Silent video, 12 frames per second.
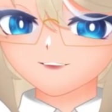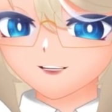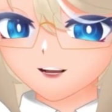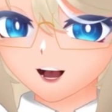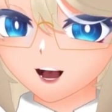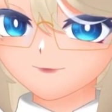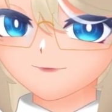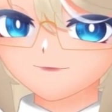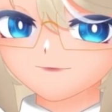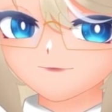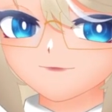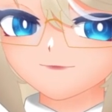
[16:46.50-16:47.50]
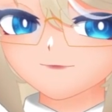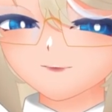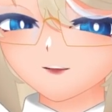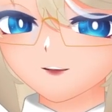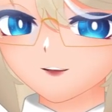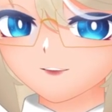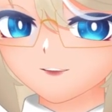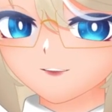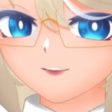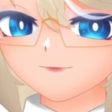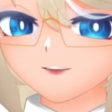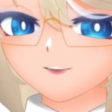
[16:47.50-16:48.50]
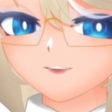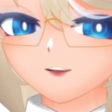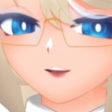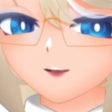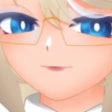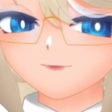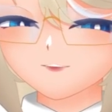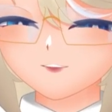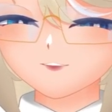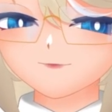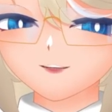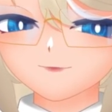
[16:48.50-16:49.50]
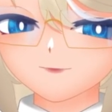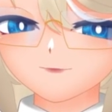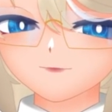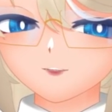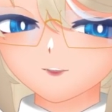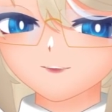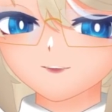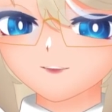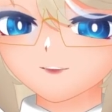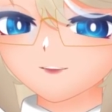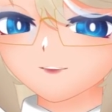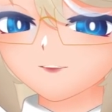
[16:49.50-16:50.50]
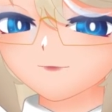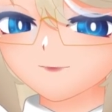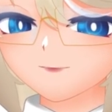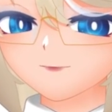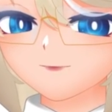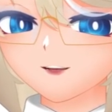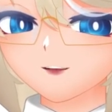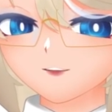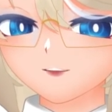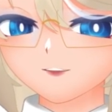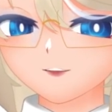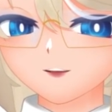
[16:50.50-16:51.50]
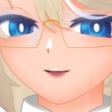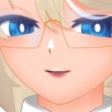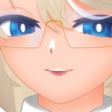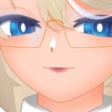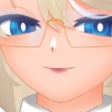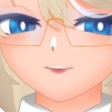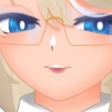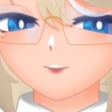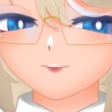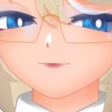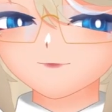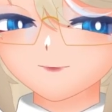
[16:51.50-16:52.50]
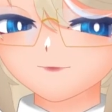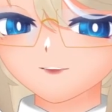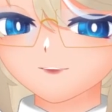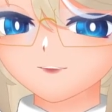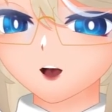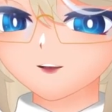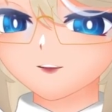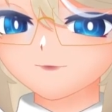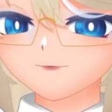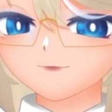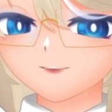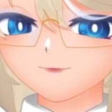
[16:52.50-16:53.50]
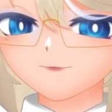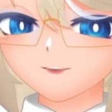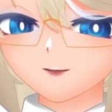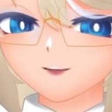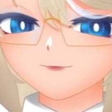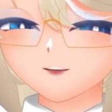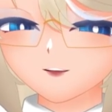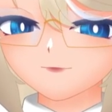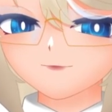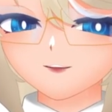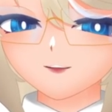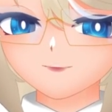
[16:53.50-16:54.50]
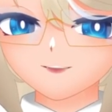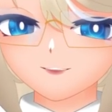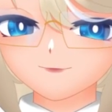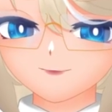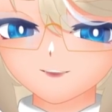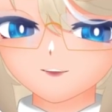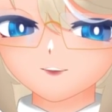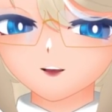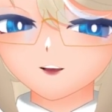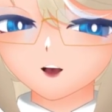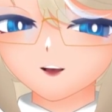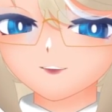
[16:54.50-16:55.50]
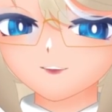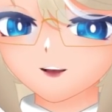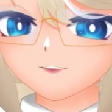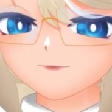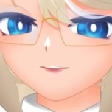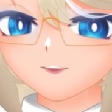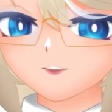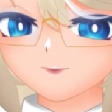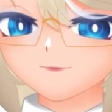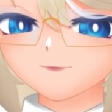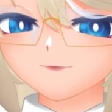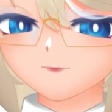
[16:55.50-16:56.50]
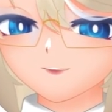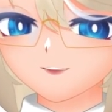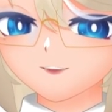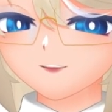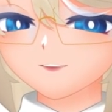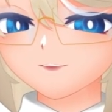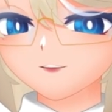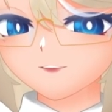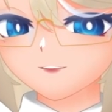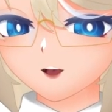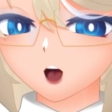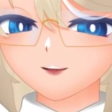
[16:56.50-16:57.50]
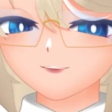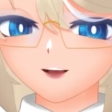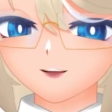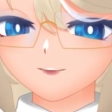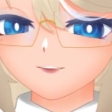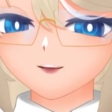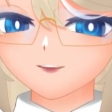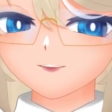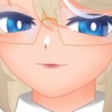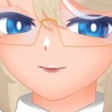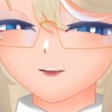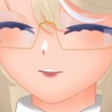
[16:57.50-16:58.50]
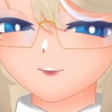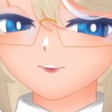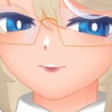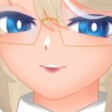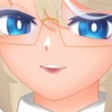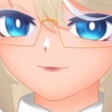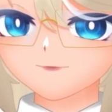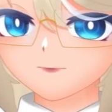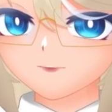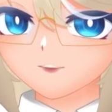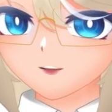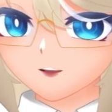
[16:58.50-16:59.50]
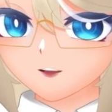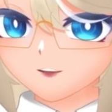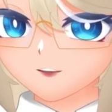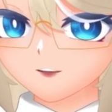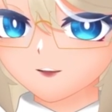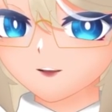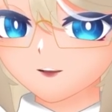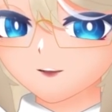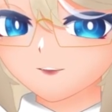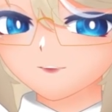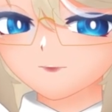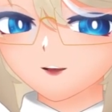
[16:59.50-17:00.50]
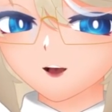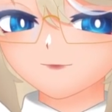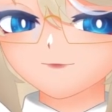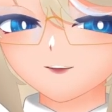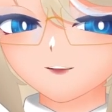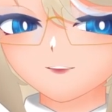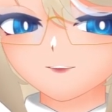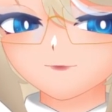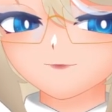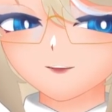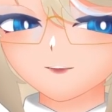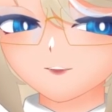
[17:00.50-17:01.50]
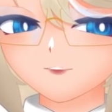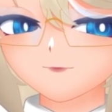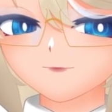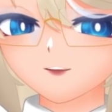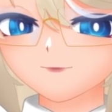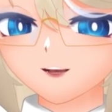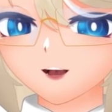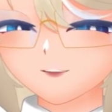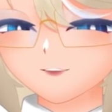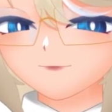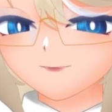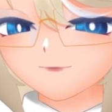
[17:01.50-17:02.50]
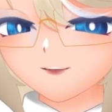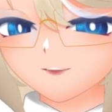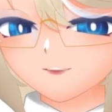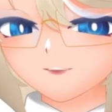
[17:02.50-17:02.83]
Yeah. Next update did not come until September 4th, and then another month later, he would then ghost me for the entirety of November after I completed the payments and did not contact me until November 26th and did not get to test the model until December 3rd. There were a lot of mistakes on the model, which I've asked him to fix in